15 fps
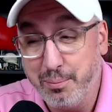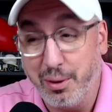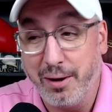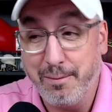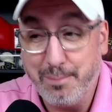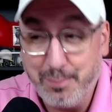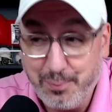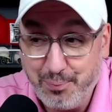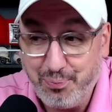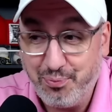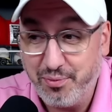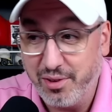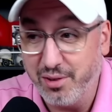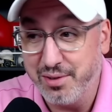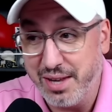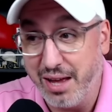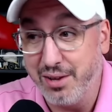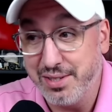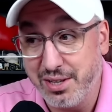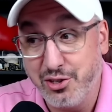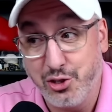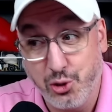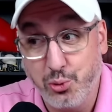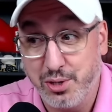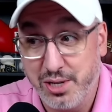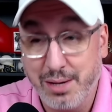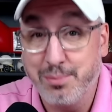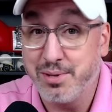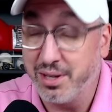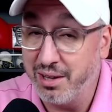But you know, Dallas has two
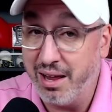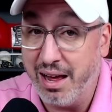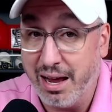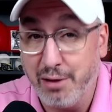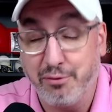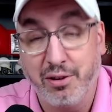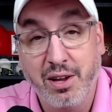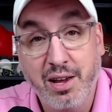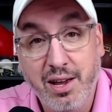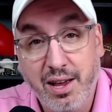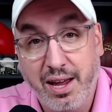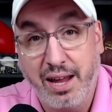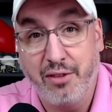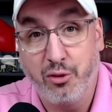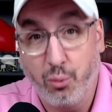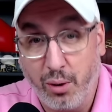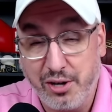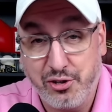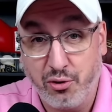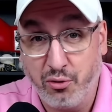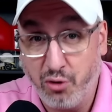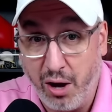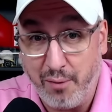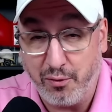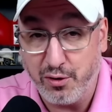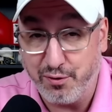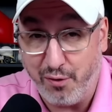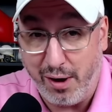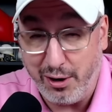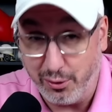teams alive in the Western
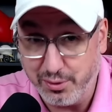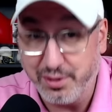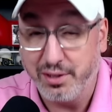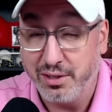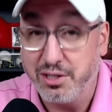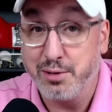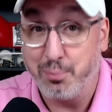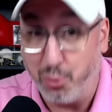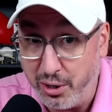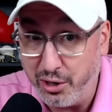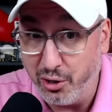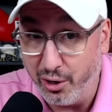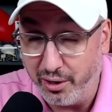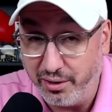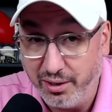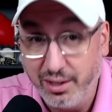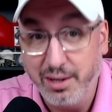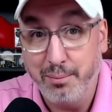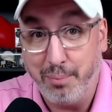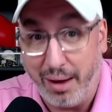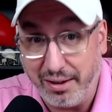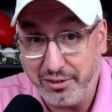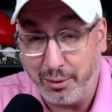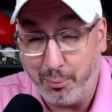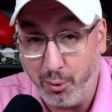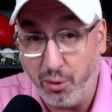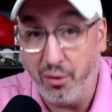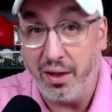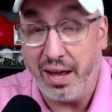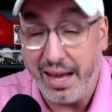Conference Finals. It's pretty good.
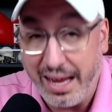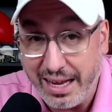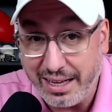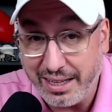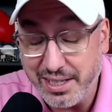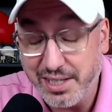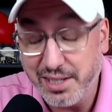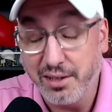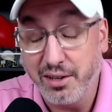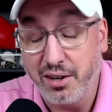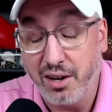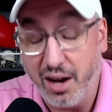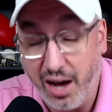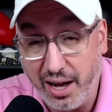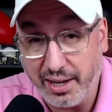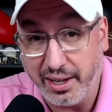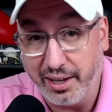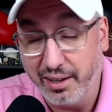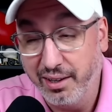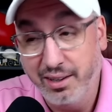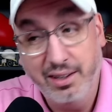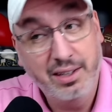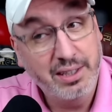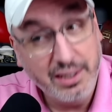Basketball and hockey.